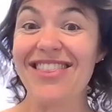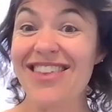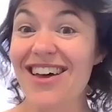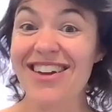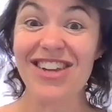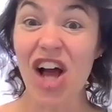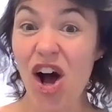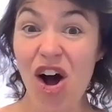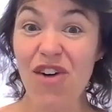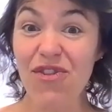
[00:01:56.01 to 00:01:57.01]
third
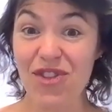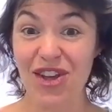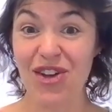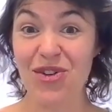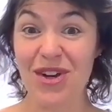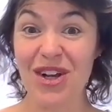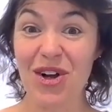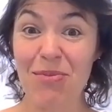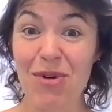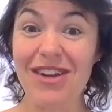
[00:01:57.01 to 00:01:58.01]
half that you're talking
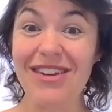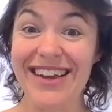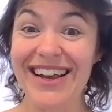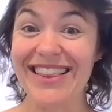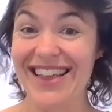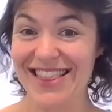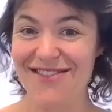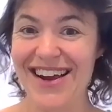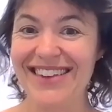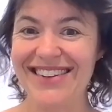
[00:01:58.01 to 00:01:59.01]
on commodity, and then
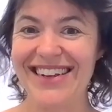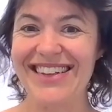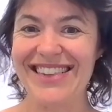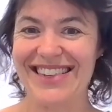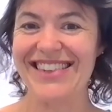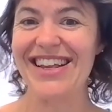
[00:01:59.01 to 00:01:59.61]
the rest is